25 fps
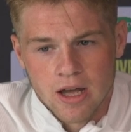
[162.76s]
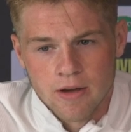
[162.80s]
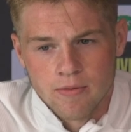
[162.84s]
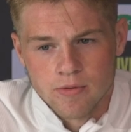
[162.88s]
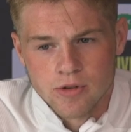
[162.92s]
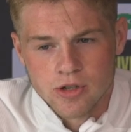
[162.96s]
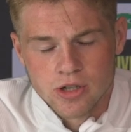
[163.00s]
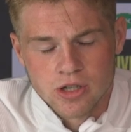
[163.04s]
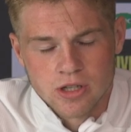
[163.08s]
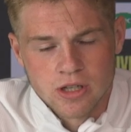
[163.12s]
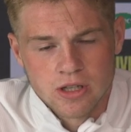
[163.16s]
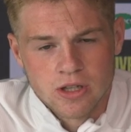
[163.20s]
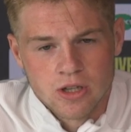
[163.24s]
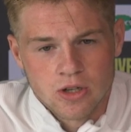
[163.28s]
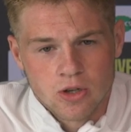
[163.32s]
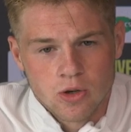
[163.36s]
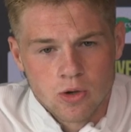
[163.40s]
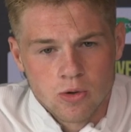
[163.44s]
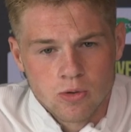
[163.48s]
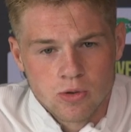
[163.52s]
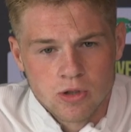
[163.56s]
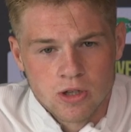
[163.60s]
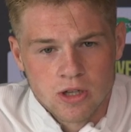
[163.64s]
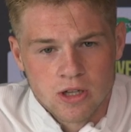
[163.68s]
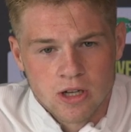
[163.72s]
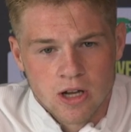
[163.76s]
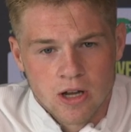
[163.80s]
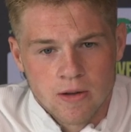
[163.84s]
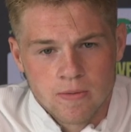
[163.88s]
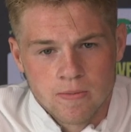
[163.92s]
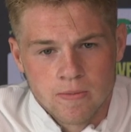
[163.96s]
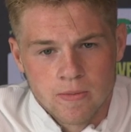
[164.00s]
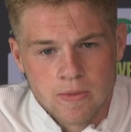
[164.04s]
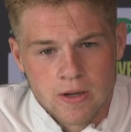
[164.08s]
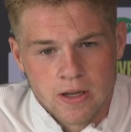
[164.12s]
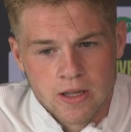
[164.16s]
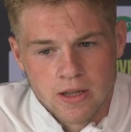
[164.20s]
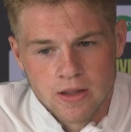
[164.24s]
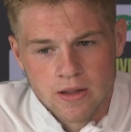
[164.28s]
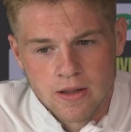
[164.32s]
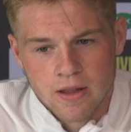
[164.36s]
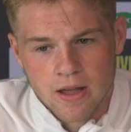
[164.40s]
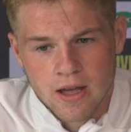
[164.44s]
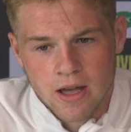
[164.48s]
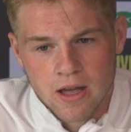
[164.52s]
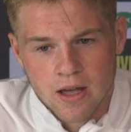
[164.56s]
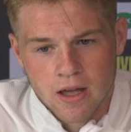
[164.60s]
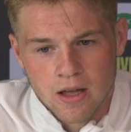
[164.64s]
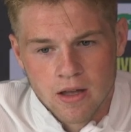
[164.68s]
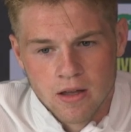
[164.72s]
We just need the goals to come,
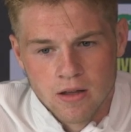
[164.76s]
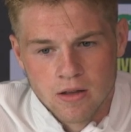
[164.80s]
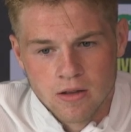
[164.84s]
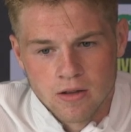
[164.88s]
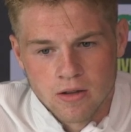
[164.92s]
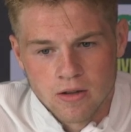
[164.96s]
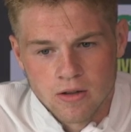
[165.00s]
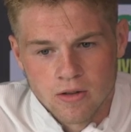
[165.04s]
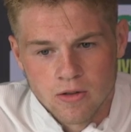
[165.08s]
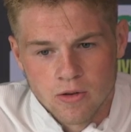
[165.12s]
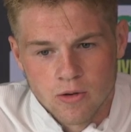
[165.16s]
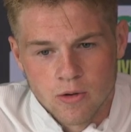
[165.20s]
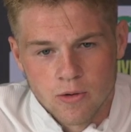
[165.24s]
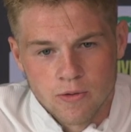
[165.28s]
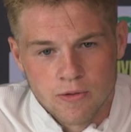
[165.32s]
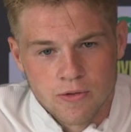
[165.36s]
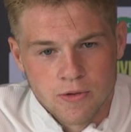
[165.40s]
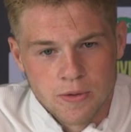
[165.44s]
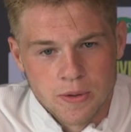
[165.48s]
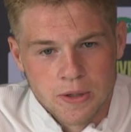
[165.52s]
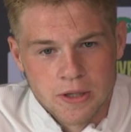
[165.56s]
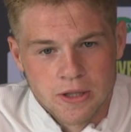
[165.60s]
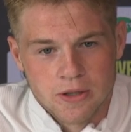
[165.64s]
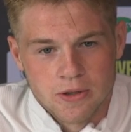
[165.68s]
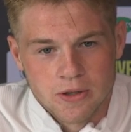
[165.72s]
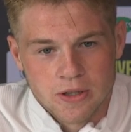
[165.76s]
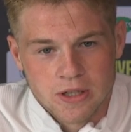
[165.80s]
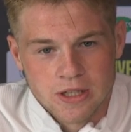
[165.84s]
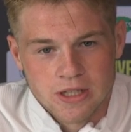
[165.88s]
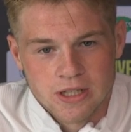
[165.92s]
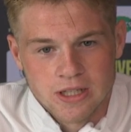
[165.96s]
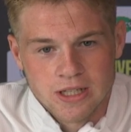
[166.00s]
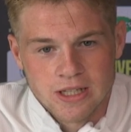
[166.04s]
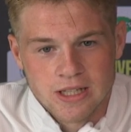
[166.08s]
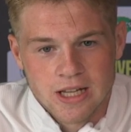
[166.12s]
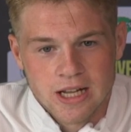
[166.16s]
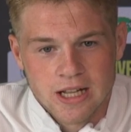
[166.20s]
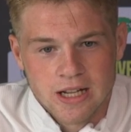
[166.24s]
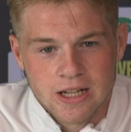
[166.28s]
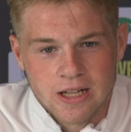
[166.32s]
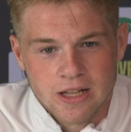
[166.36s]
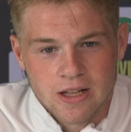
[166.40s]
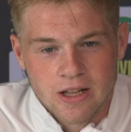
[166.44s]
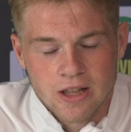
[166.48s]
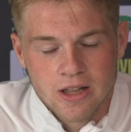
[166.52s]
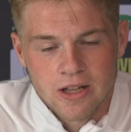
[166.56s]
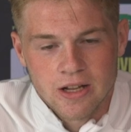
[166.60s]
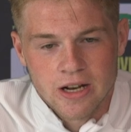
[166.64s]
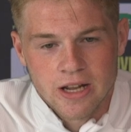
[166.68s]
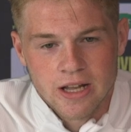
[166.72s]
and hopefully we don't concede any at
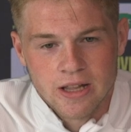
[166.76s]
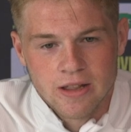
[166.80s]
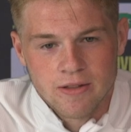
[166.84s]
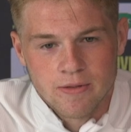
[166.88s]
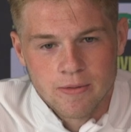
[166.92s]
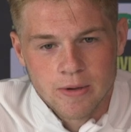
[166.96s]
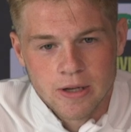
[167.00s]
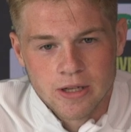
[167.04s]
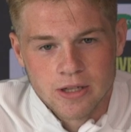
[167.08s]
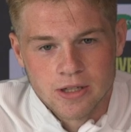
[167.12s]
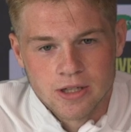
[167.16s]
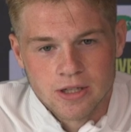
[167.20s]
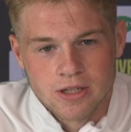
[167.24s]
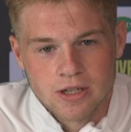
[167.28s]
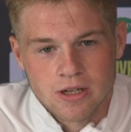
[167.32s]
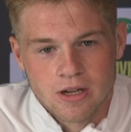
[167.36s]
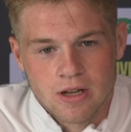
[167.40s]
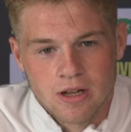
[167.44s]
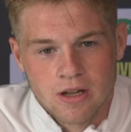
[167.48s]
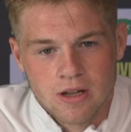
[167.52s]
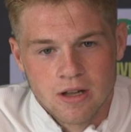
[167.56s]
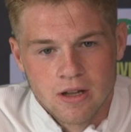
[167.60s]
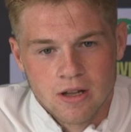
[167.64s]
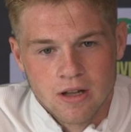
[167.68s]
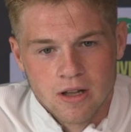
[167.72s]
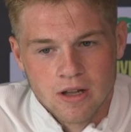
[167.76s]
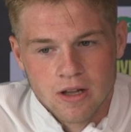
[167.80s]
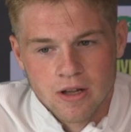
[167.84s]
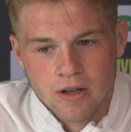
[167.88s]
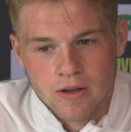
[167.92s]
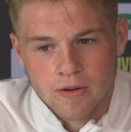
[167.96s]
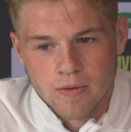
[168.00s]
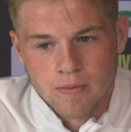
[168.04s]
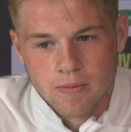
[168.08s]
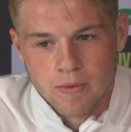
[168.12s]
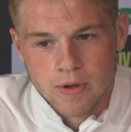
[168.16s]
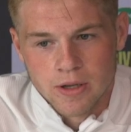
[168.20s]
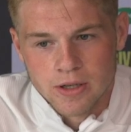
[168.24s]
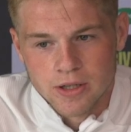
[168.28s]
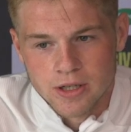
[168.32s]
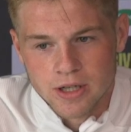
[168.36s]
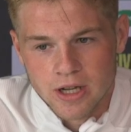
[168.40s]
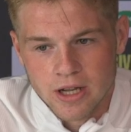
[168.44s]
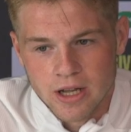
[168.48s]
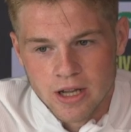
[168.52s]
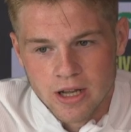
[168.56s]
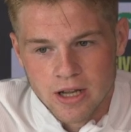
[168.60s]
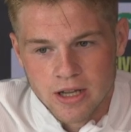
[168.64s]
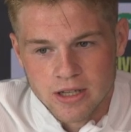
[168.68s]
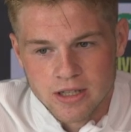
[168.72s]
the other end, which
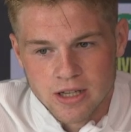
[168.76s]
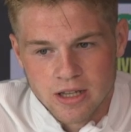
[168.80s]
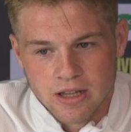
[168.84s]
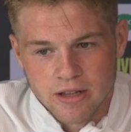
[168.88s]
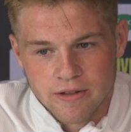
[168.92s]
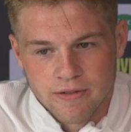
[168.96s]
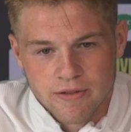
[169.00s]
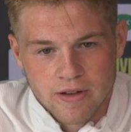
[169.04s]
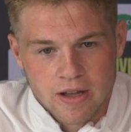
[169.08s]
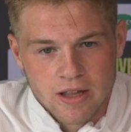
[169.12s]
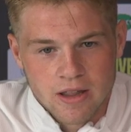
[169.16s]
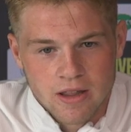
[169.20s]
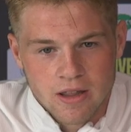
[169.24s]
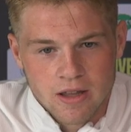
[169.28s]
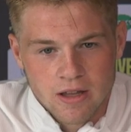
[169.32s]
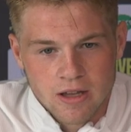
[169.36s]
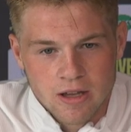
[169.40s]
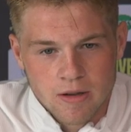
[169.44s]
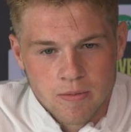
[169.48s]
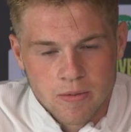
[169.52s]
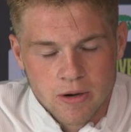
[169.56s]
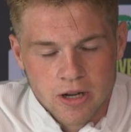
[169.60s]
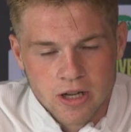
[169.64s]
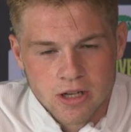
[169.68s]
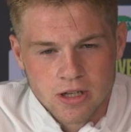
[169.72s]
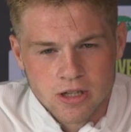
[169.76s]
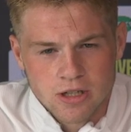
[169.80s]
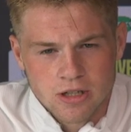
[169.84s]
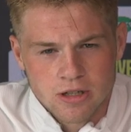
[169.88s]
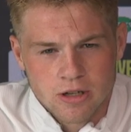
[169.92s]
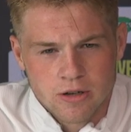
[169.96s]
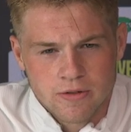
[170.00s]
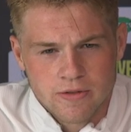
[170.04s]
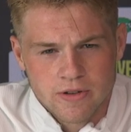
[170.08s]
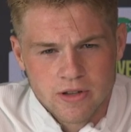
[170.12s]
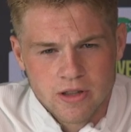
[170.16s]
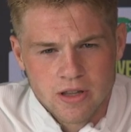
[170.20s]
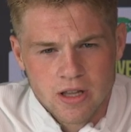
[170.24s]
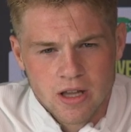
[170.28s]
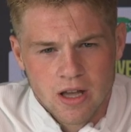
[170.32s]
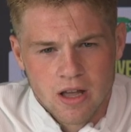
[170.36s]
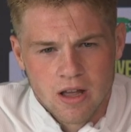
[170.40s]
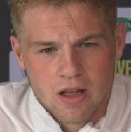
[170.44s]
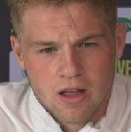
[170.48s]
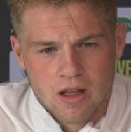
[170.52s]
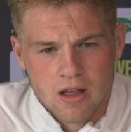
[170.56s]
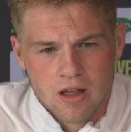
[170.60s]
as a defender, you pride yourself on that.